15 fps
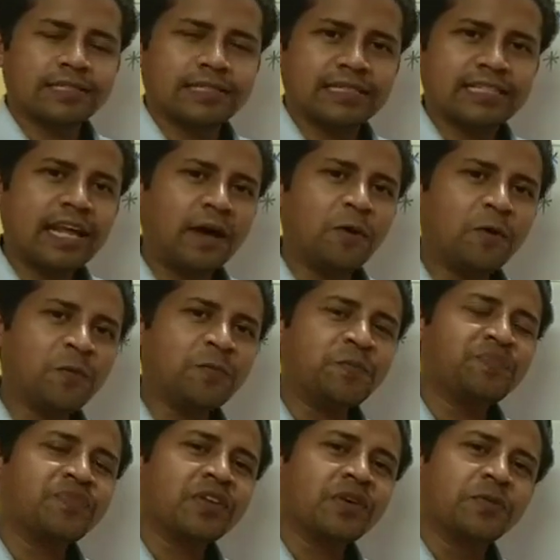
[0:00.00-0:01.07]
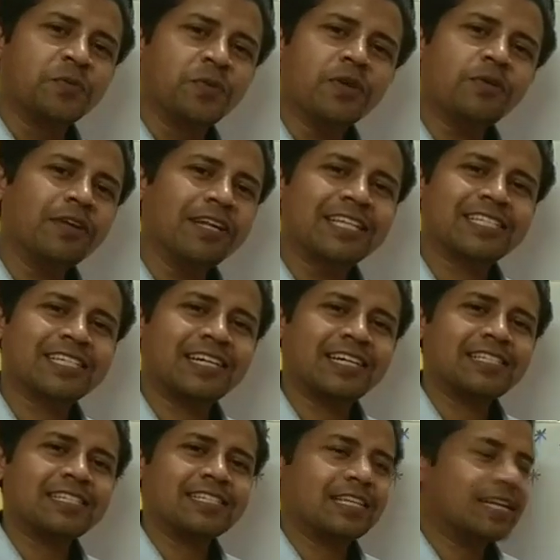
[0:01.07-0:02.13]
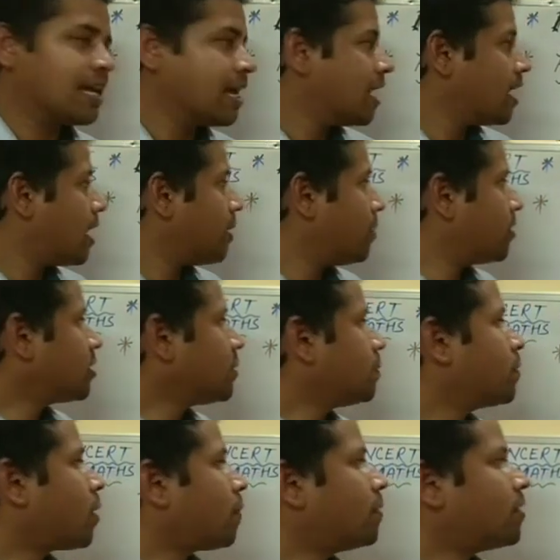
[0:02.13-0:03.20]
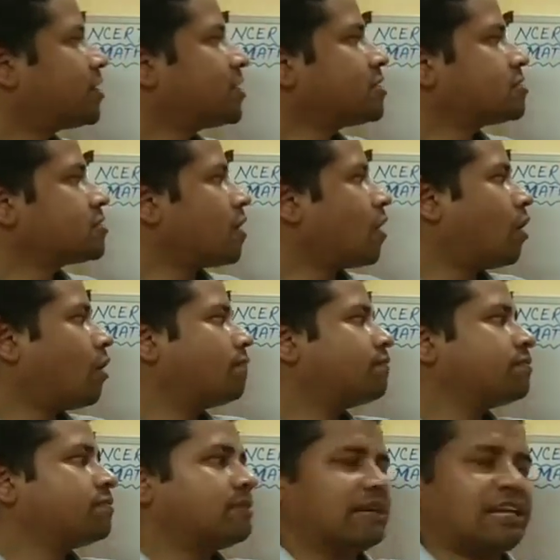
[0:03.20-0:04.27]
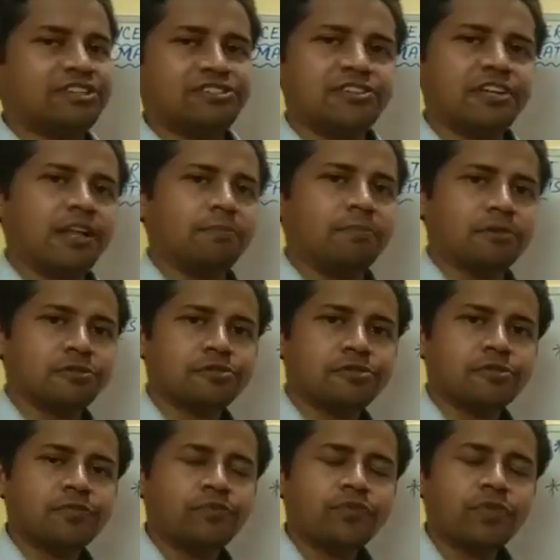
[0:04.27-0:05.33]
Now we will discuss about the properties of rational numbers.